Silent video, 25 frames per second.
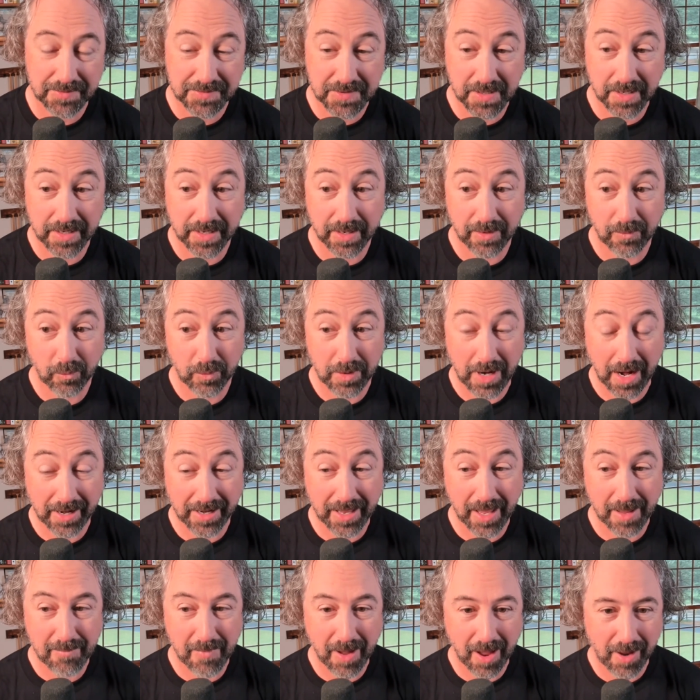tell you, when I
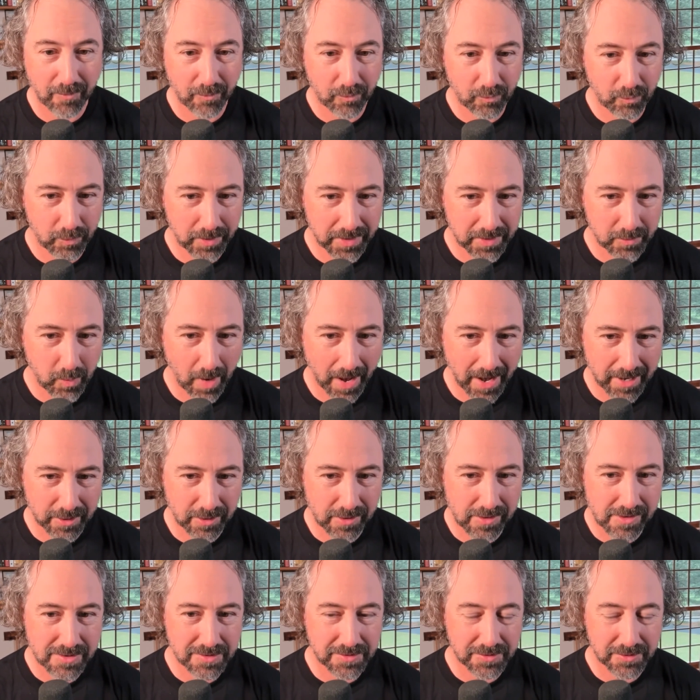got my weed
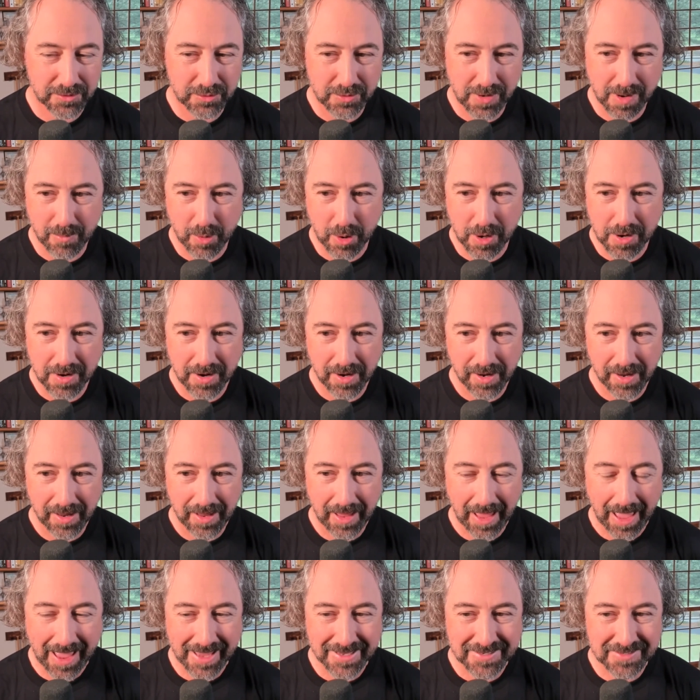whacker trimmer,
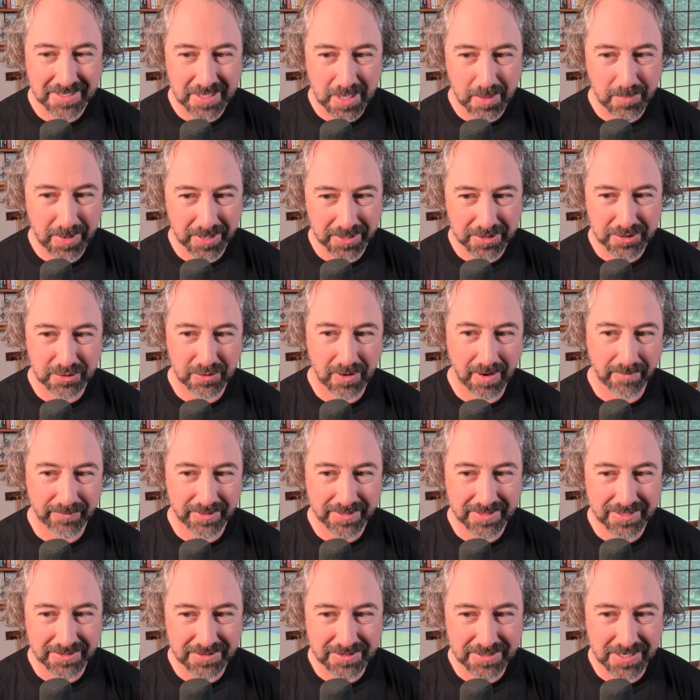I sent a picture of
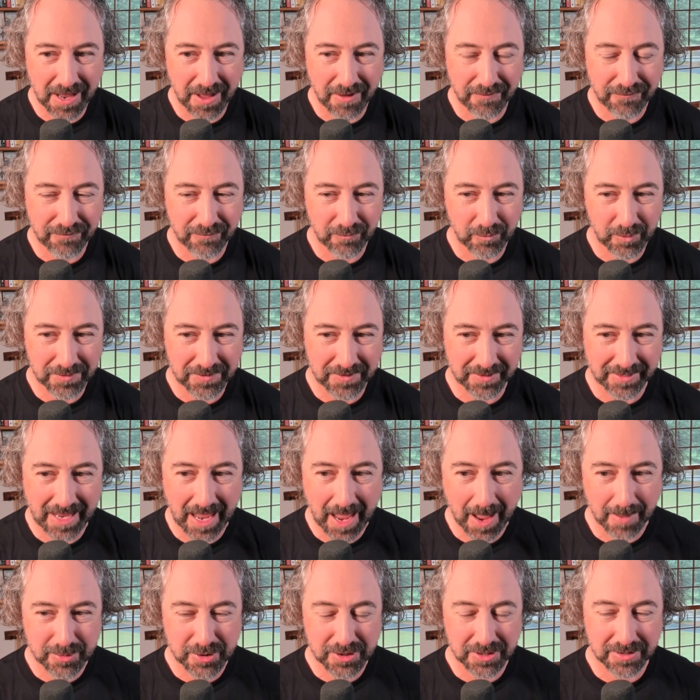it to Jeff with the
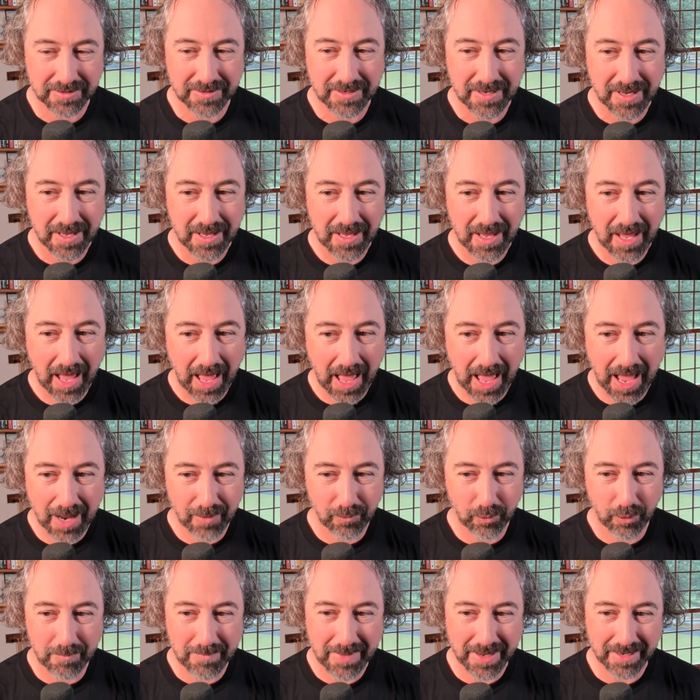caption, I
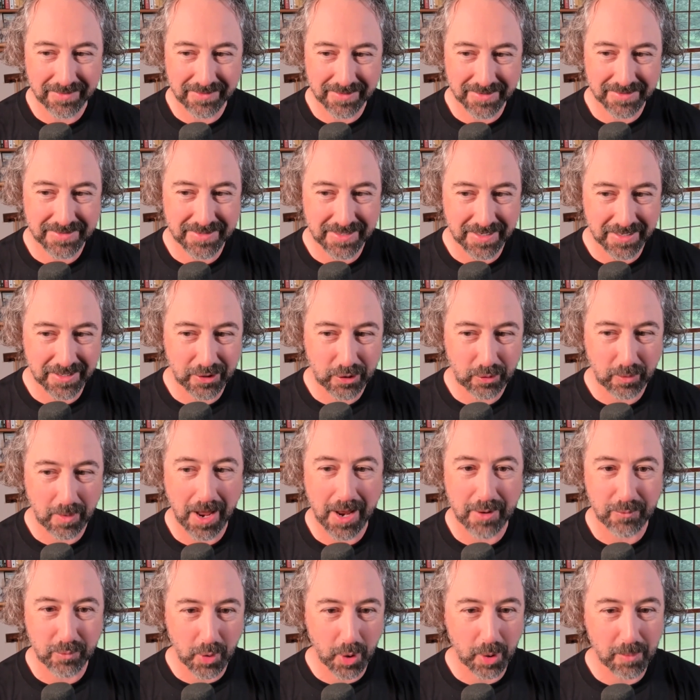will make this thing
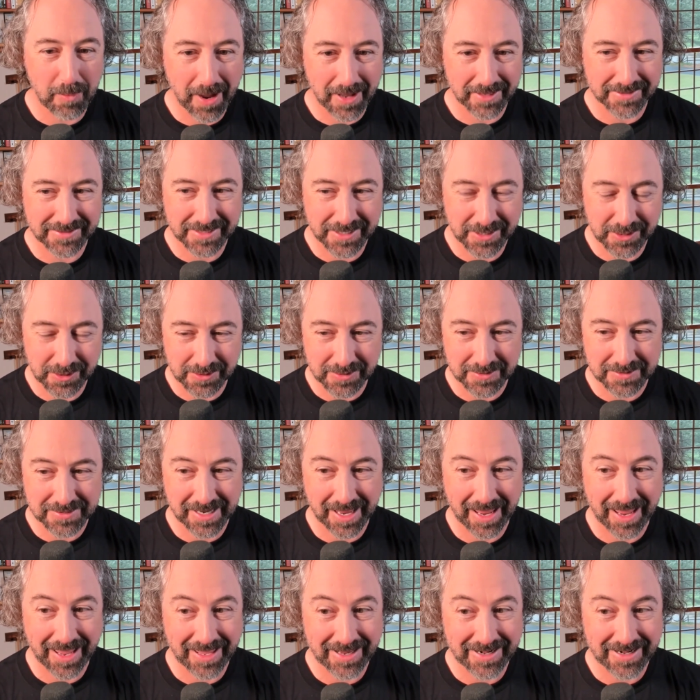cry robot tears.
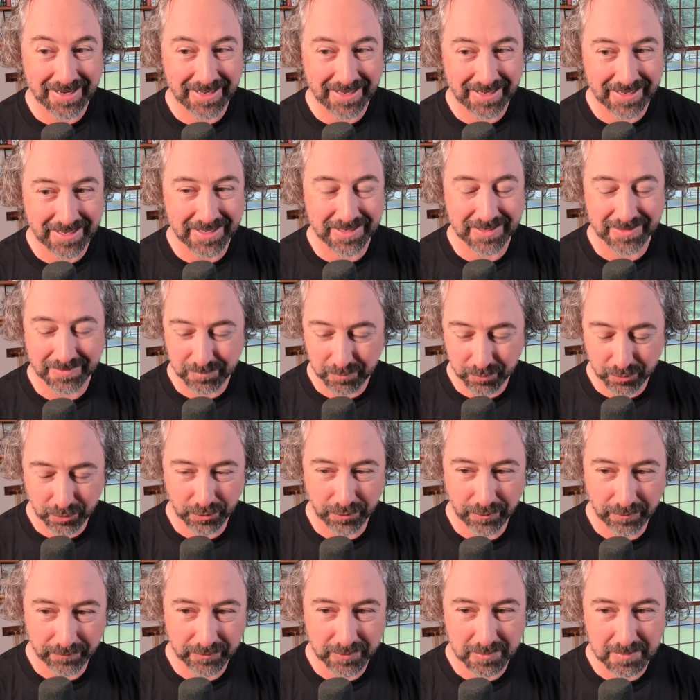And it
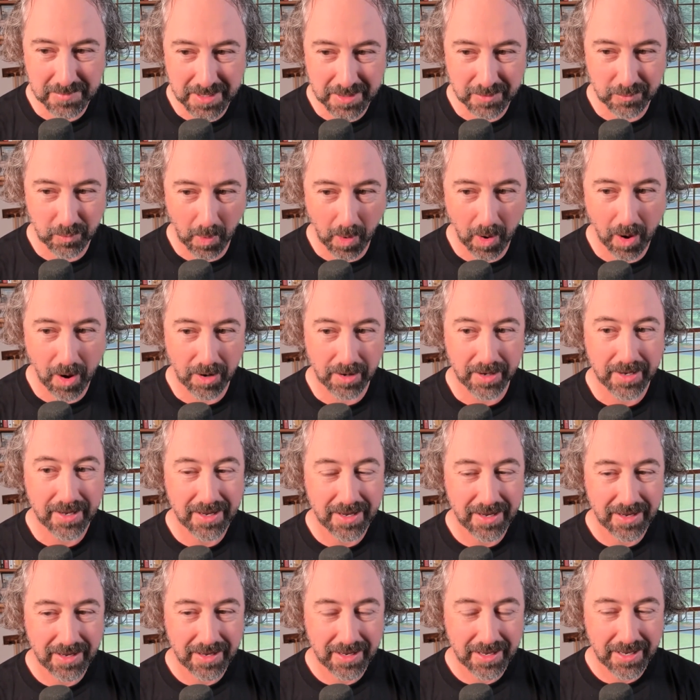proved me wrong.
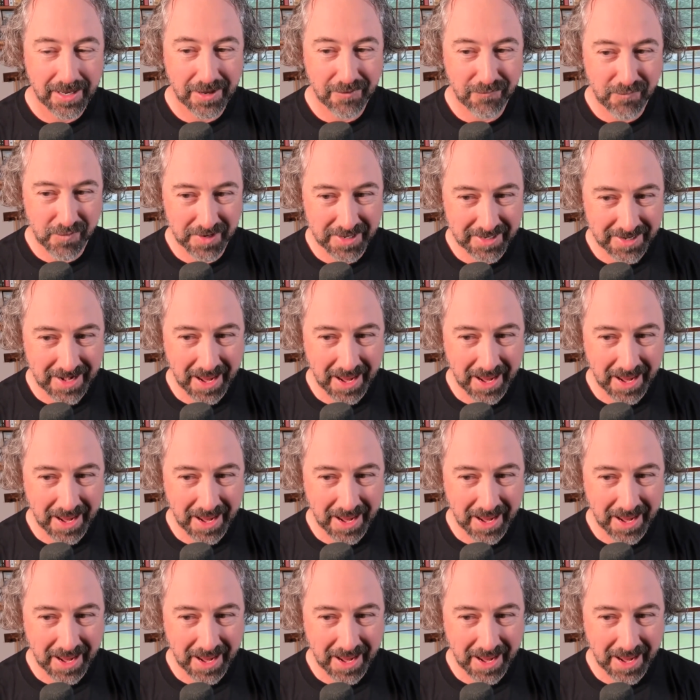If it can